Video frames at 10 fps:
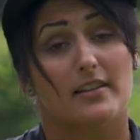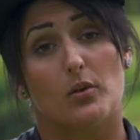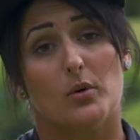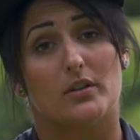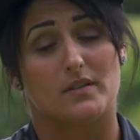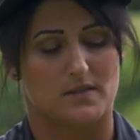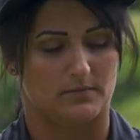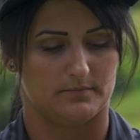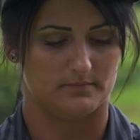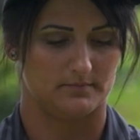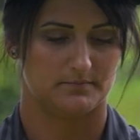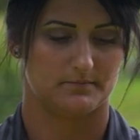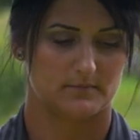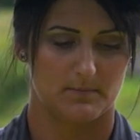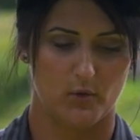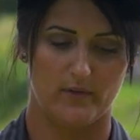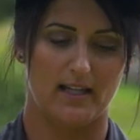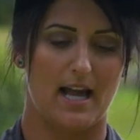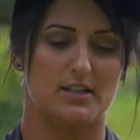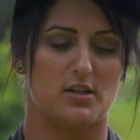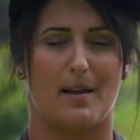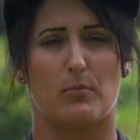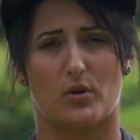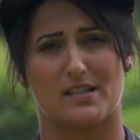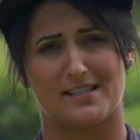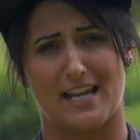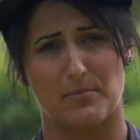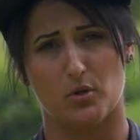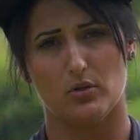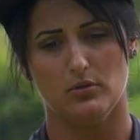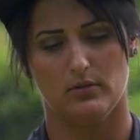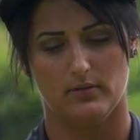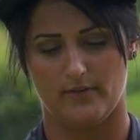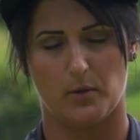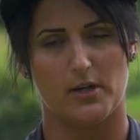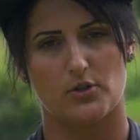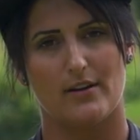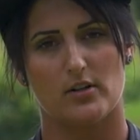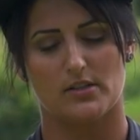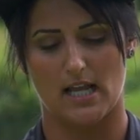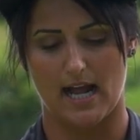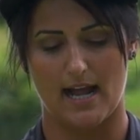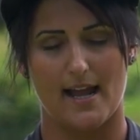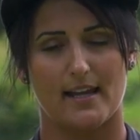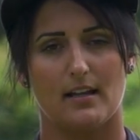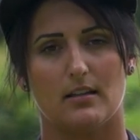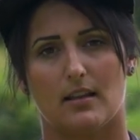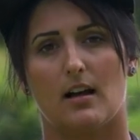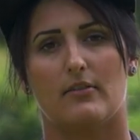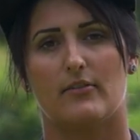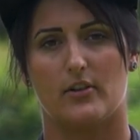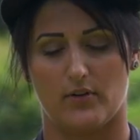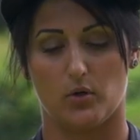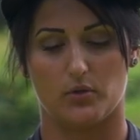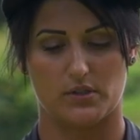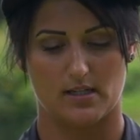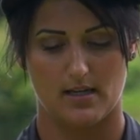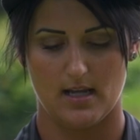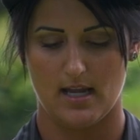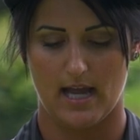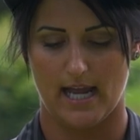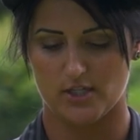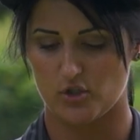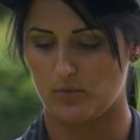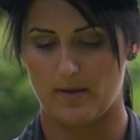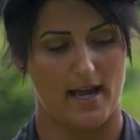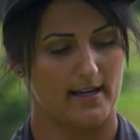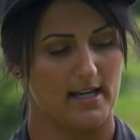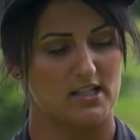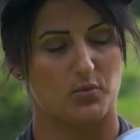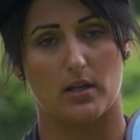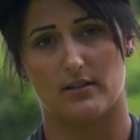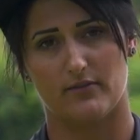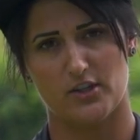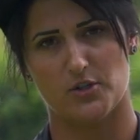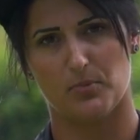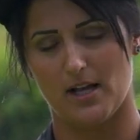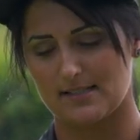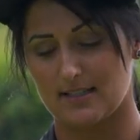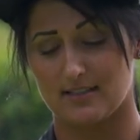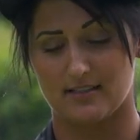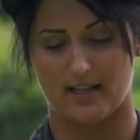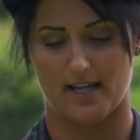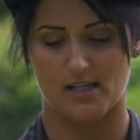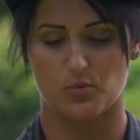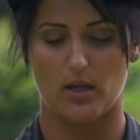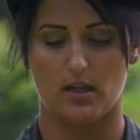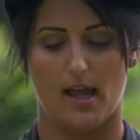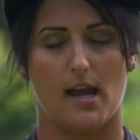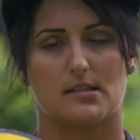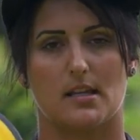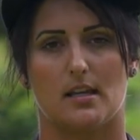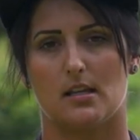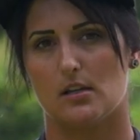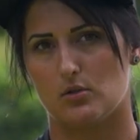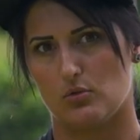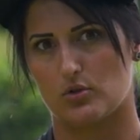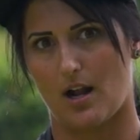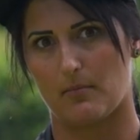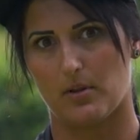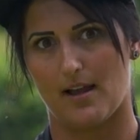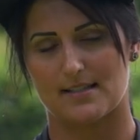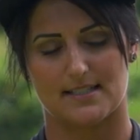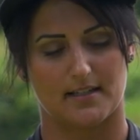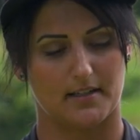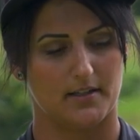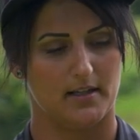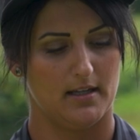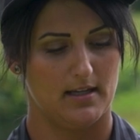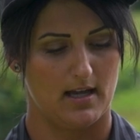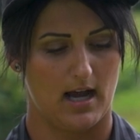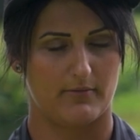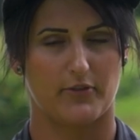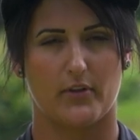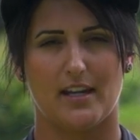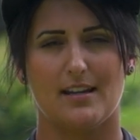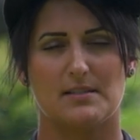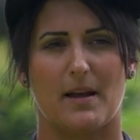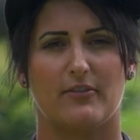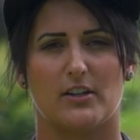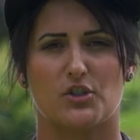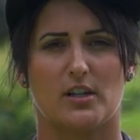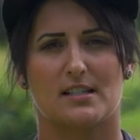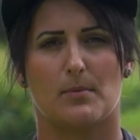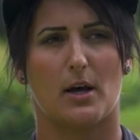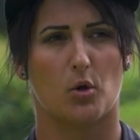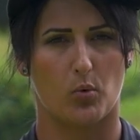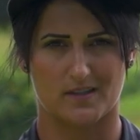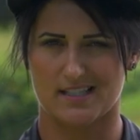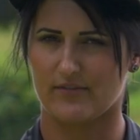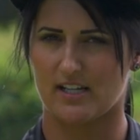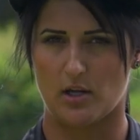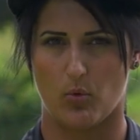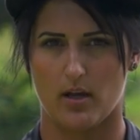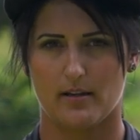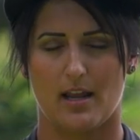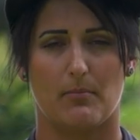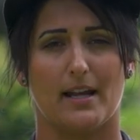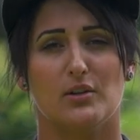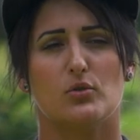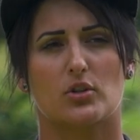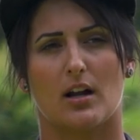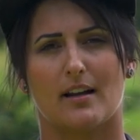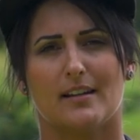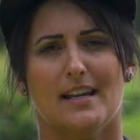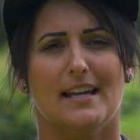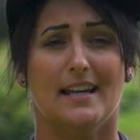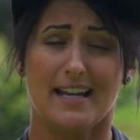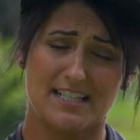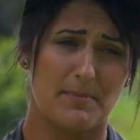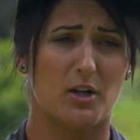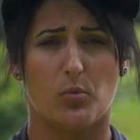in the woods. Moving on to my more stable fairway drivers, I love the Volt. I do bag it as well in Fission plastic and as well as in Neutron plastic. For these, my Fission is about a 171 and my Neutron is about a